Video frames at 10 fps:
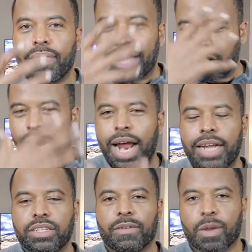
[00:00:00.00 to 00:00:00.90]
that your
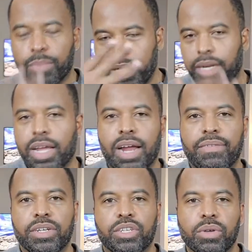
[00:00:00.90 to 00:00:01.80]
eyes are completely
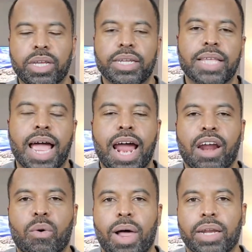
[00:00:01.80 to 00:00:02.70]
covered, so you get that
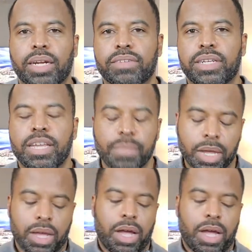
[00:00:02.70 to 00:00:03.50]
higher quality of sleep.